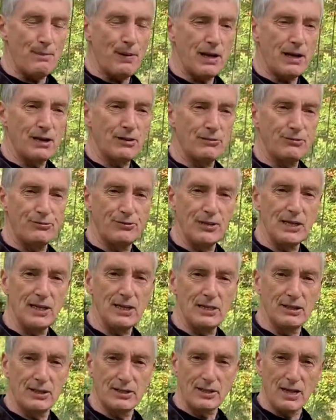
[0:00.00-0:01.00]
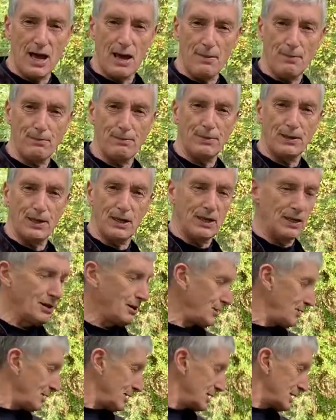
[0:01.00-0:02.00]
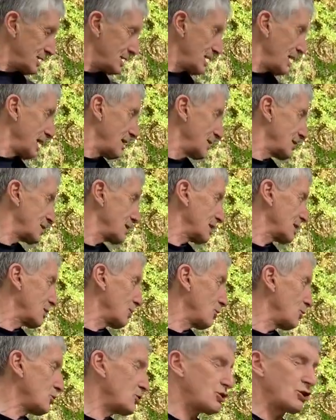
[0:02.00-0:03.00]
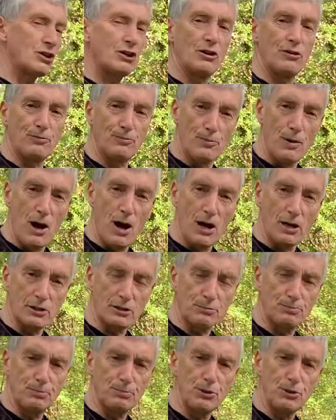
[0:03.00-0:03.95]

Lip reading: I can feel the damp here on this side. It's a cushion of moss.